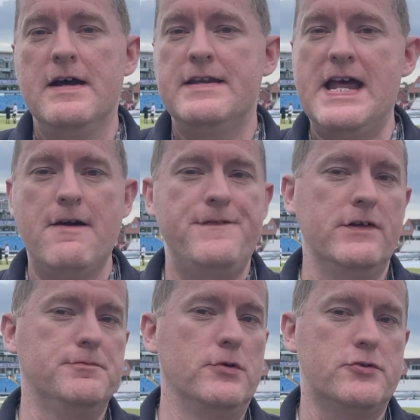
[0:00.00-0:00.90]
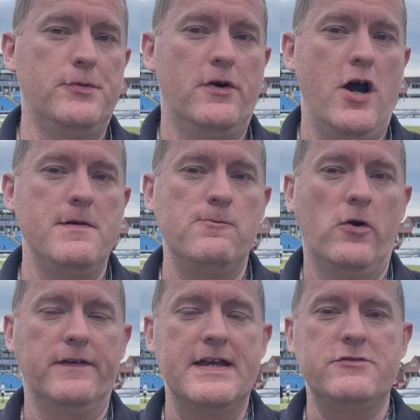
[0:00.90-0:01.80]
Now feels much more at home in
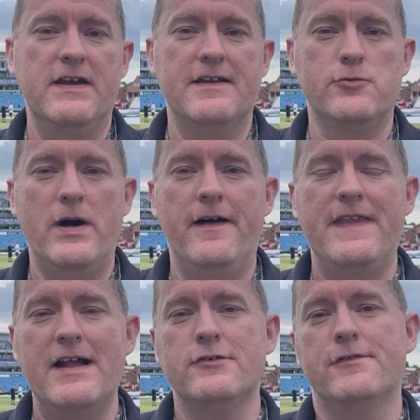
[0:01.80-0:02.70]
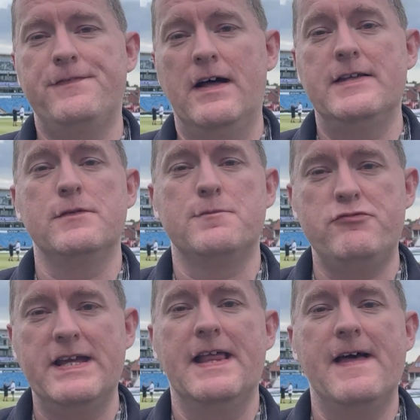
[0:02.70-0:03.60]
one-day cricket as well, and that just felt he was
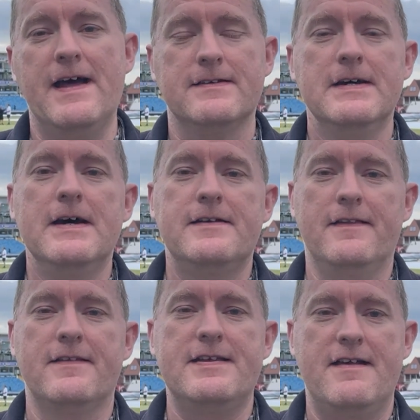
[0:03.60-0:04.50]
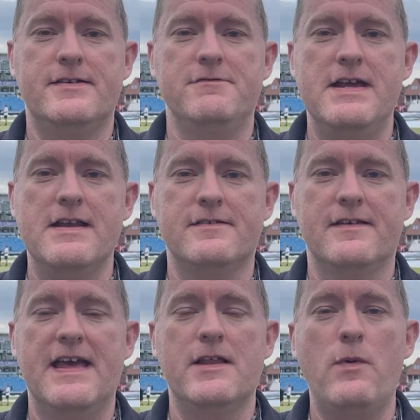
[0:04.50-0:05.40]
bringing that to the test arena
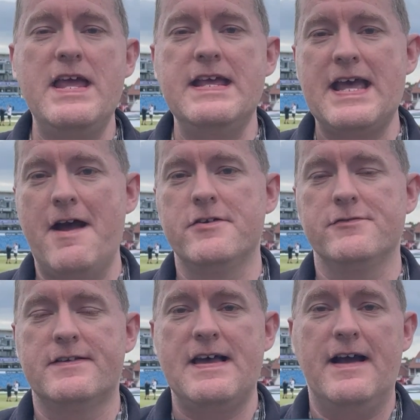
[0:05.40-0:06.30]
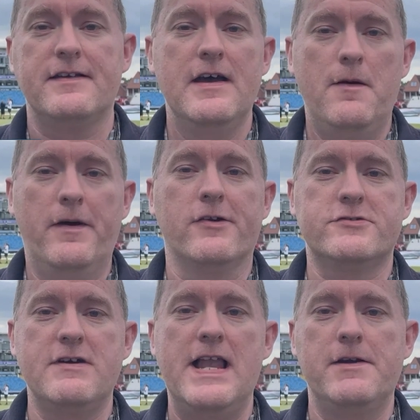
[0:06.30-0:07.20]
today. The way he counter-attacked when
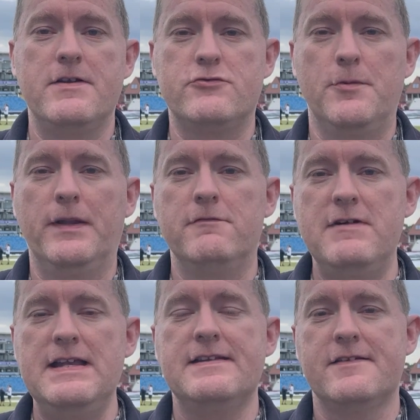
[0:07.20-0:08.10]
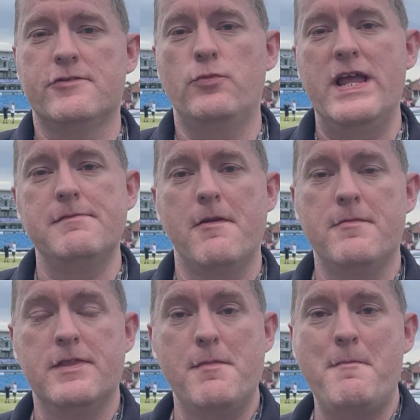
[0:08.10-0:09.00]
Australia in trouble, it really did swing
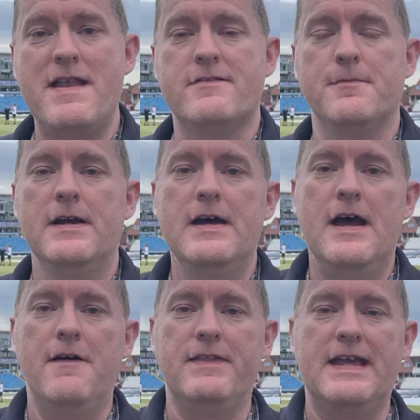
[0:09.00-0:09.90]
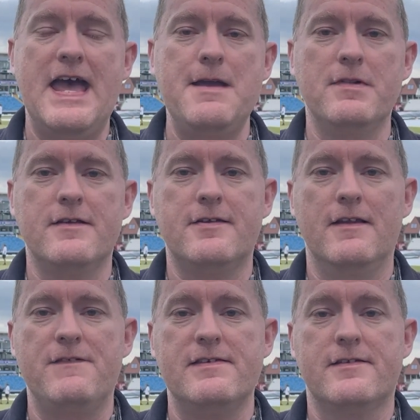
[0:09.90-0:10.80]
the momentum of the game to the
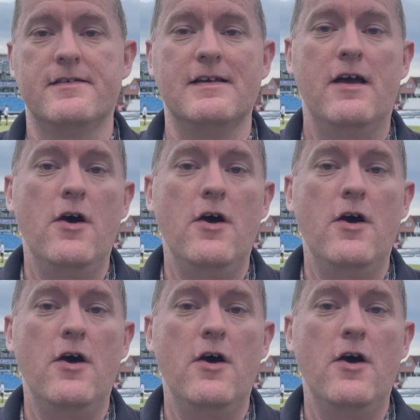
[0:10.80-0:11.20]
visitors.